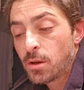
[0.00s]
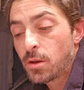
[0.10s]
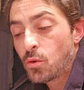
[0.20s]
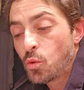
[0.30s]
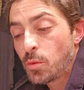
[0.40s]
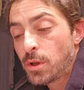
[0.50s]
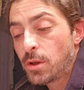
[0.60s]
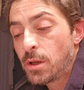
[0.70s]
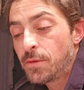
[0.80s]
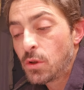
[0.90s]
Normally,
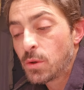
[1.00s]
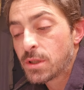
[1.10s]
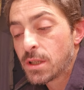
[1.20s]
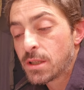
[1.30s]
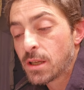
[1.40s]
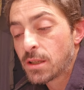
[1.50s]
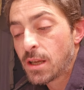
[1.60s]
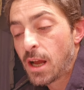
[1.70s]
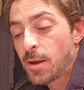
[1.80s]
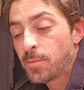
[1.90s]
even though it sits on
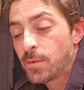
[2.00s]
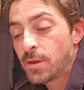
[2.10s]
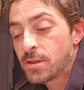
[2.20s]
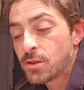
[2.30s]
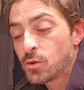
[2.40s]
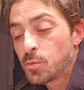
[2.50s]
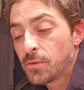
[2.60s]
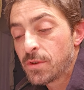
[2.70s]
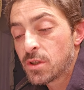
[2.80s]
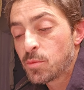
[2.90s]
top and it's super
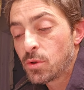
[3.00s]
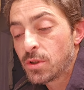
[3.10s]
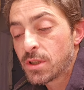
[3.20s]
visible,